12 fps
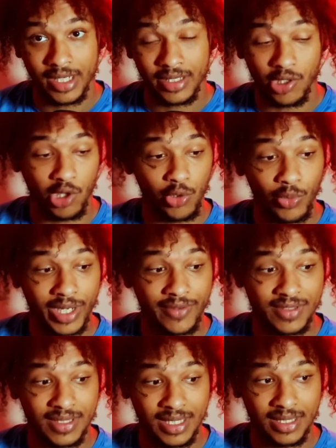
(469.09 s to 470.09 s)
The only one I've
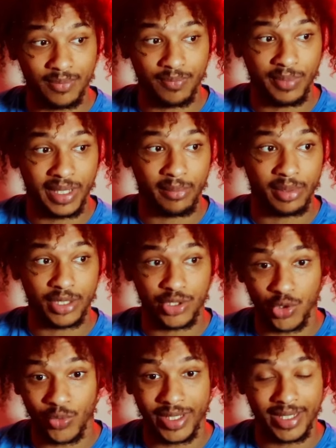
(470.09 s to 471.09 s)
seen been able to
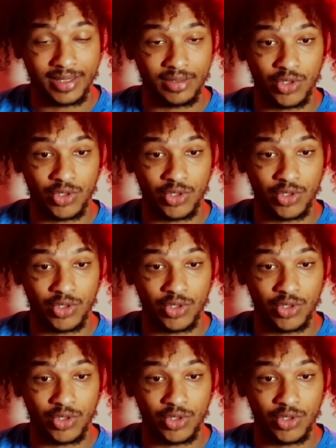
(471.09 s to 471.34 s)
do it and